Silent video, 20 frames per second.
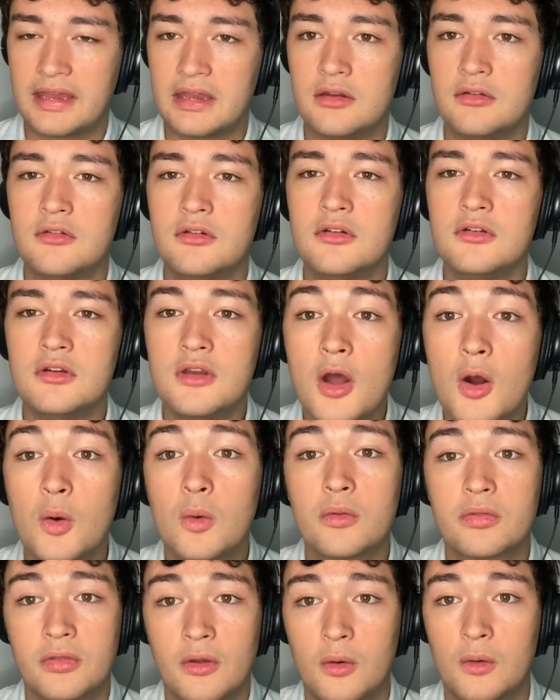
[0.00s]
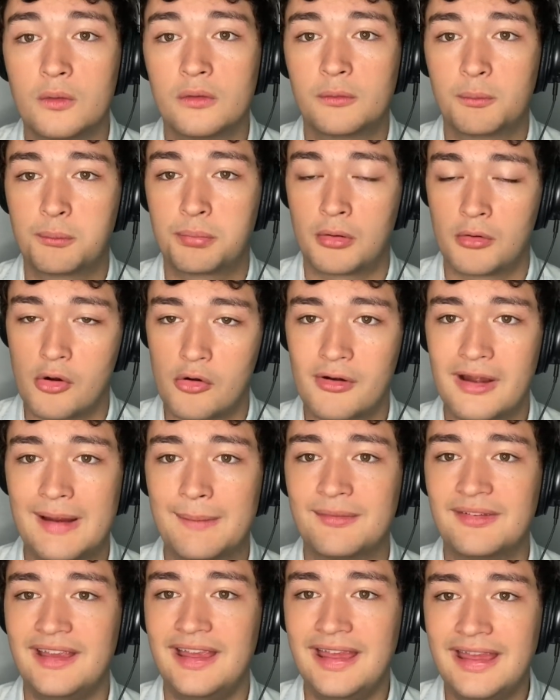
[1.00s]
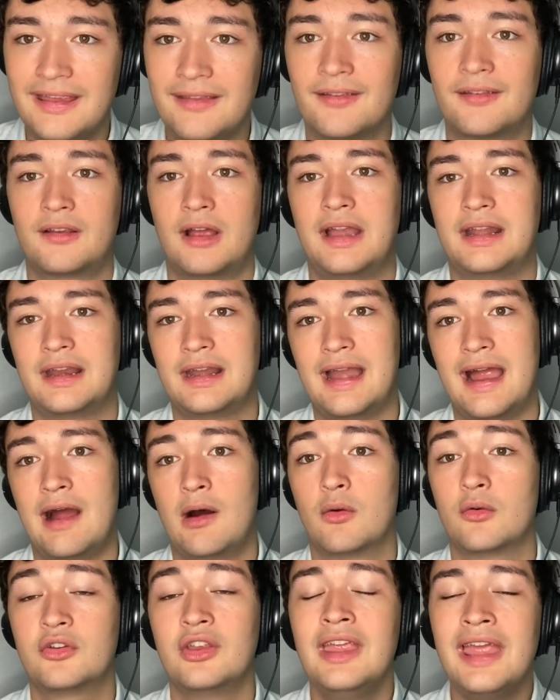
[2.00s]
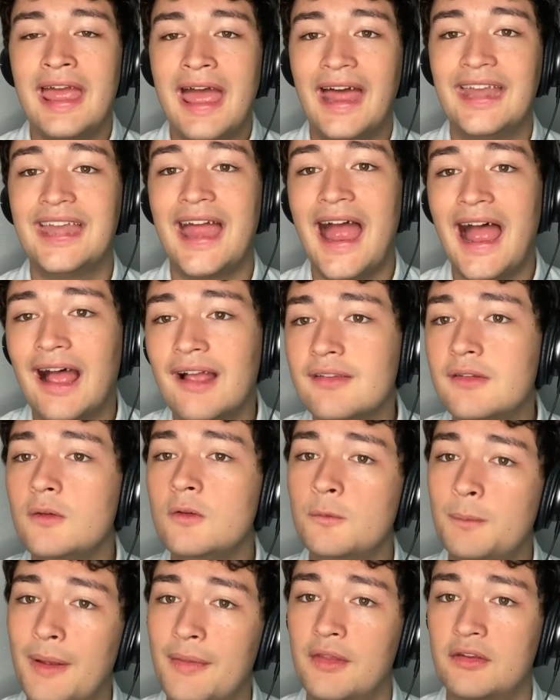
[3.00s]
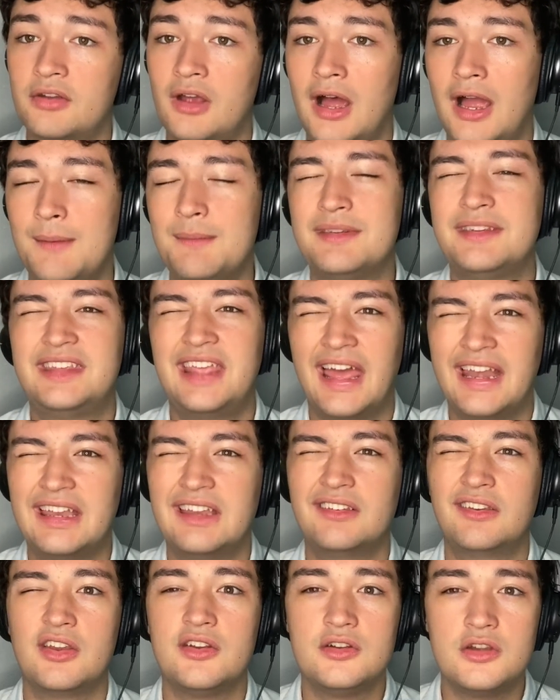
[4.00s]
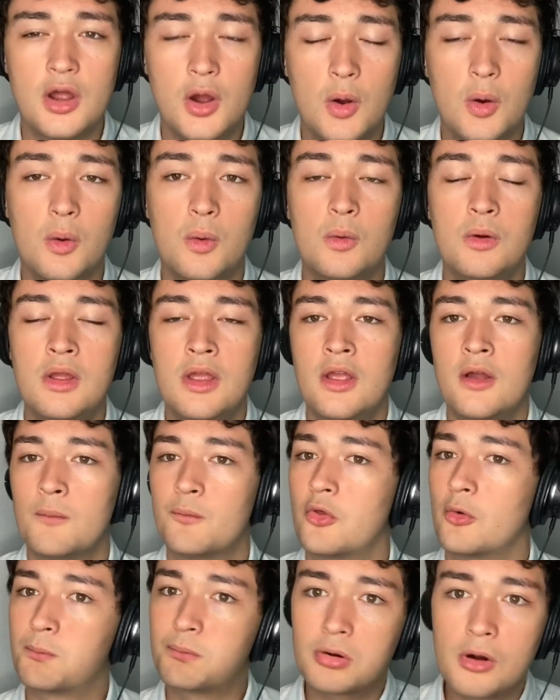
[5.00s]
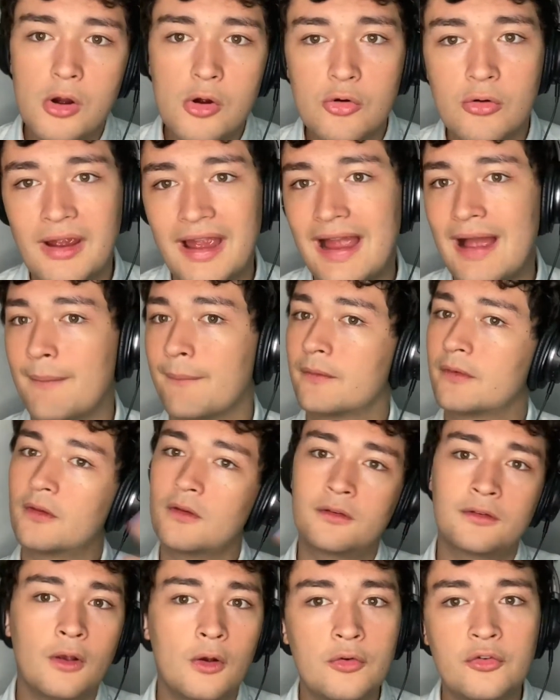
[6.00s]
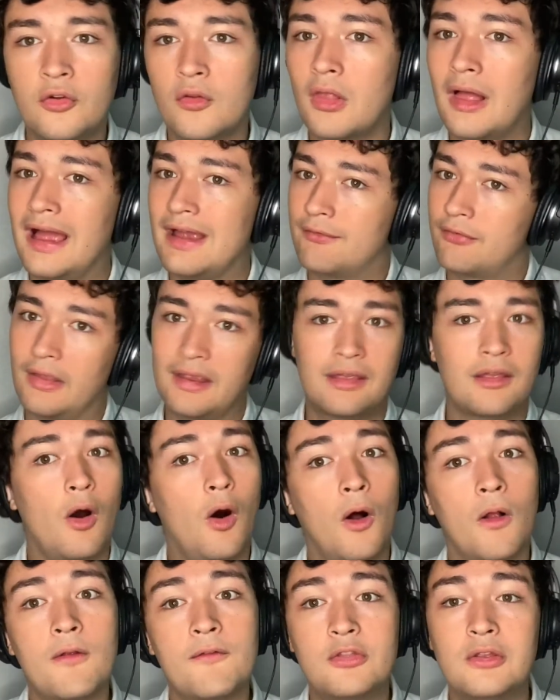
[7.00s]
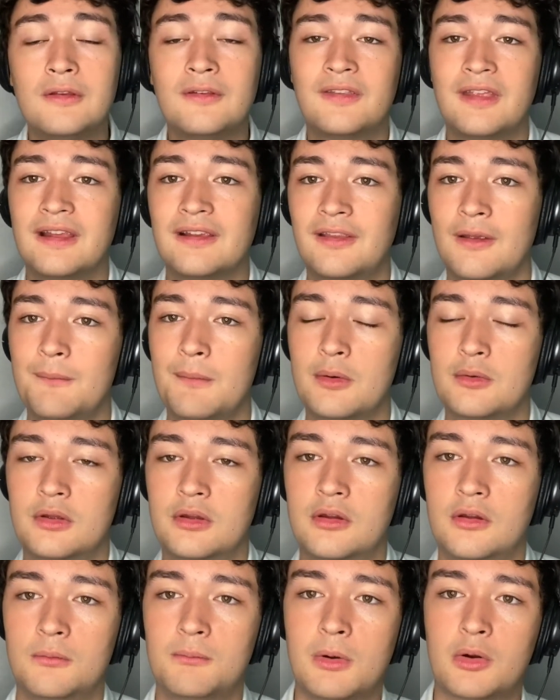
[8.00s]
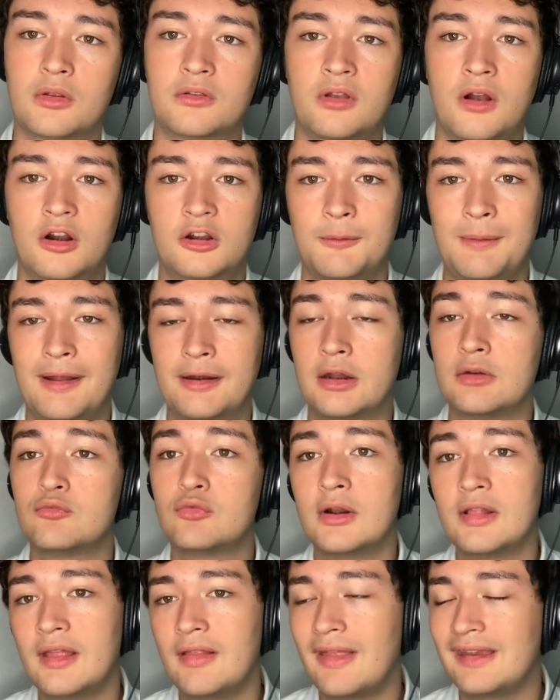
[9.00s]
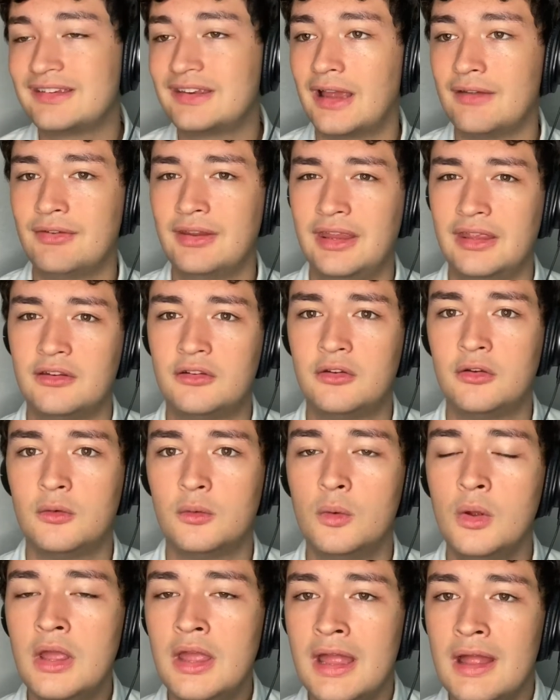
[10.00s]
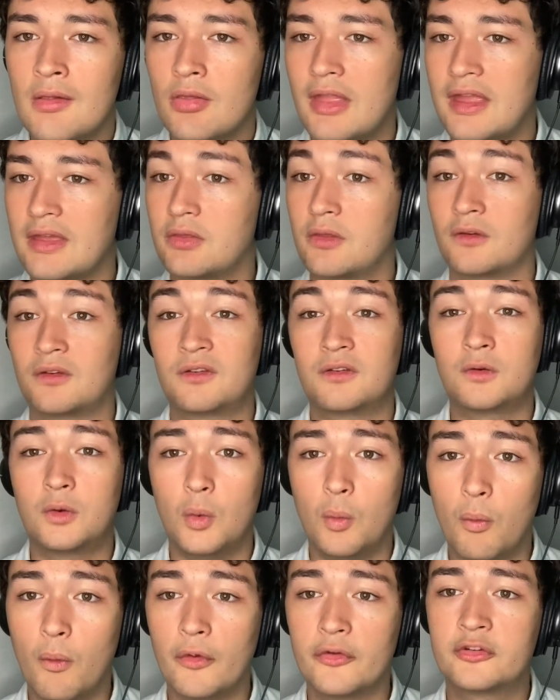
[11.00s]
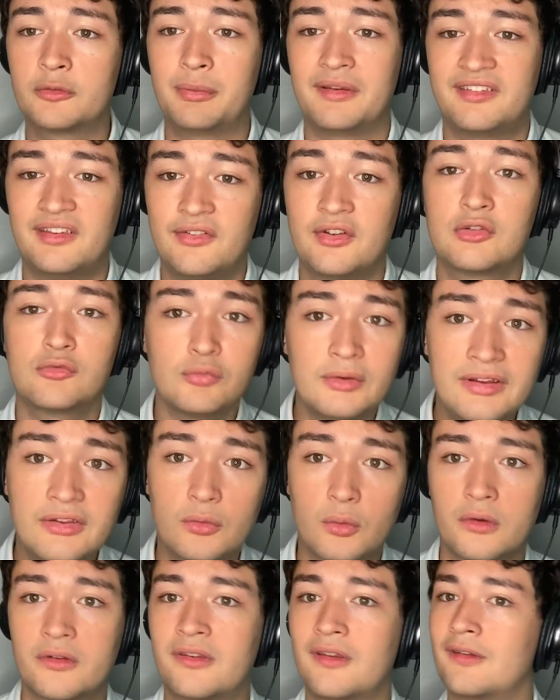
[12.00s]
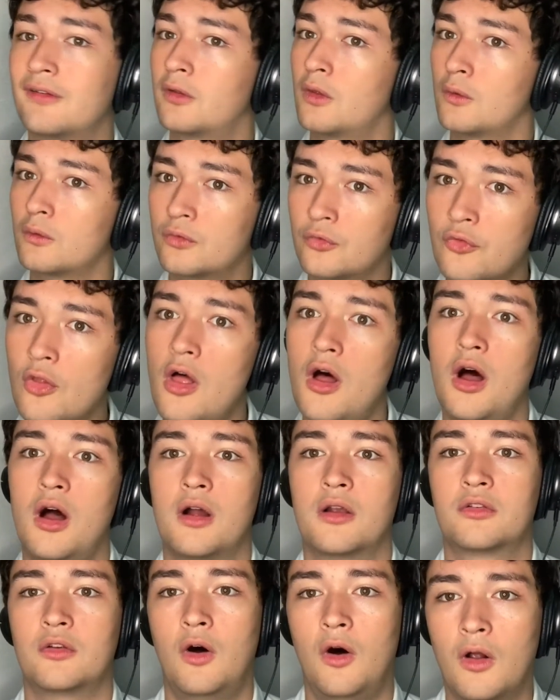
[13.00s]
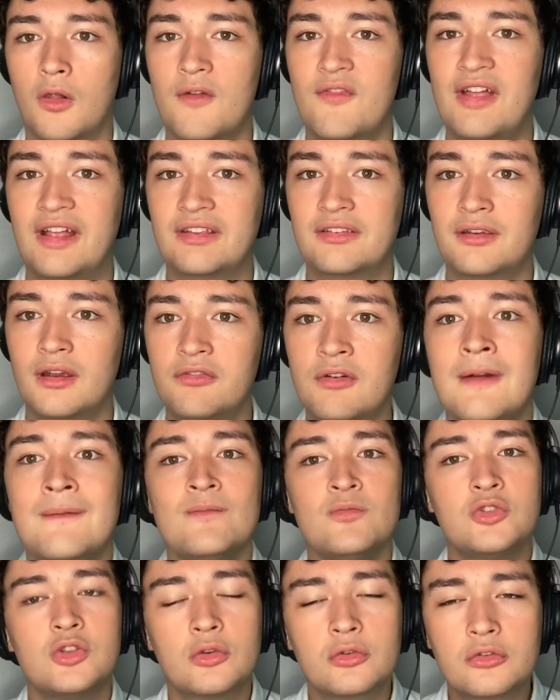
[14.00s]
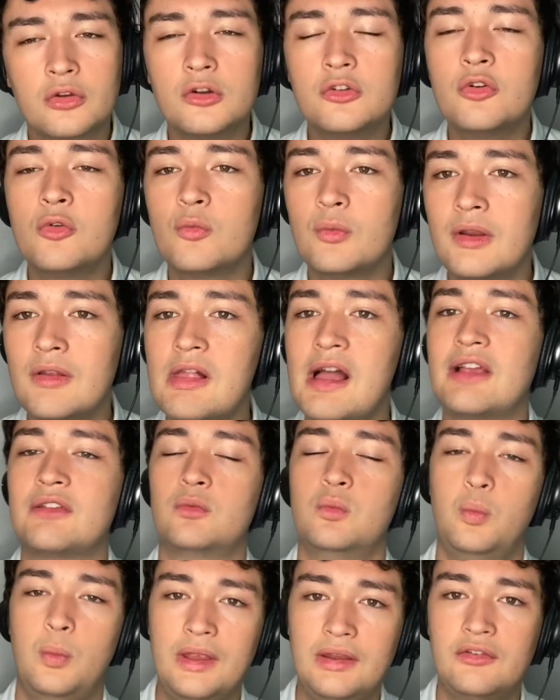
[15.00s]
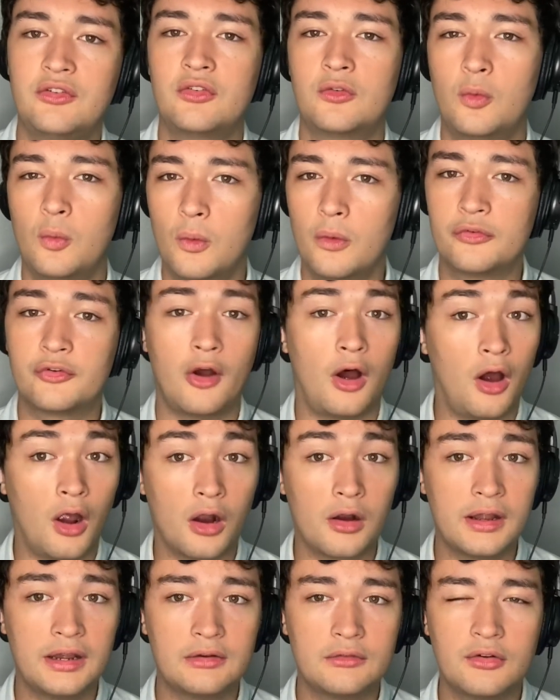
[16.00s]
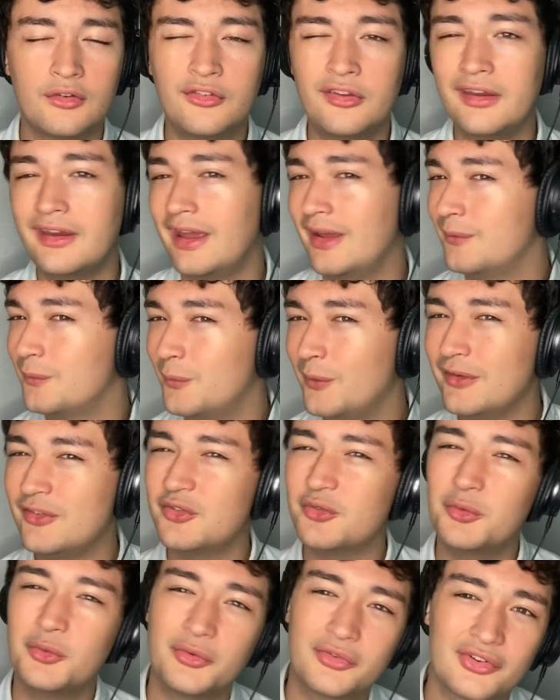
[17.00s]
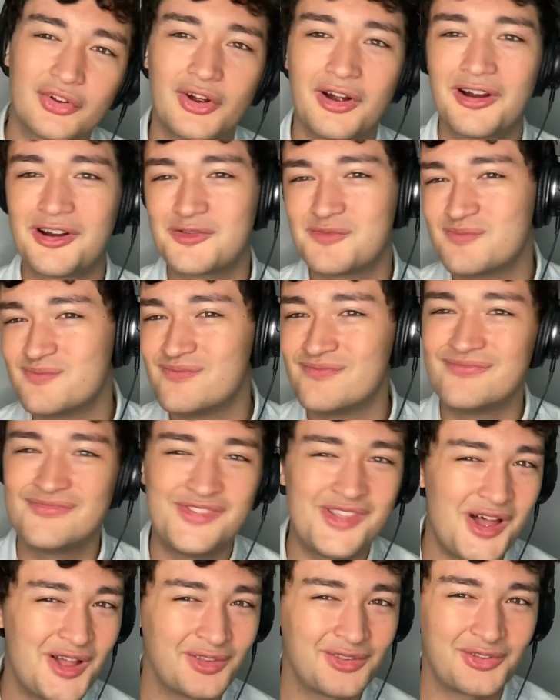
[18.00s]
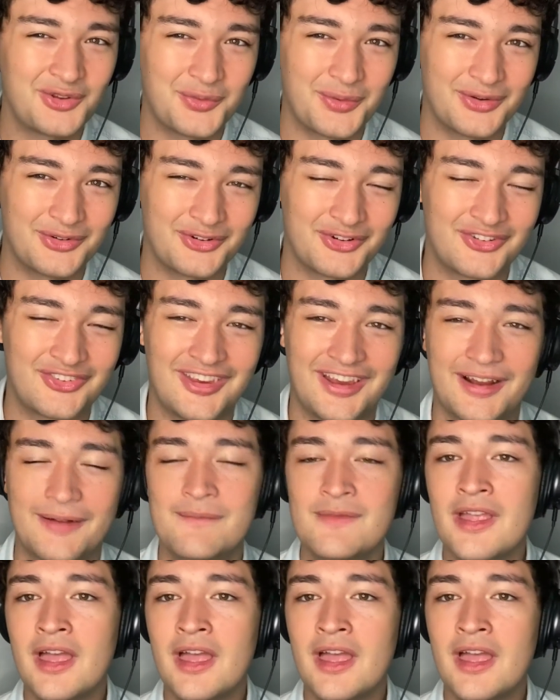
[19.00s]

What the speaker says: know those programs inside and out. And as you spend the time getting to know the programs, the social life, all of these things that Mona talked about, and really diving into the school's specific resources, those vlogs, all of that stuff, you'll start to realize which schools are interesting and which schools are not so interesting.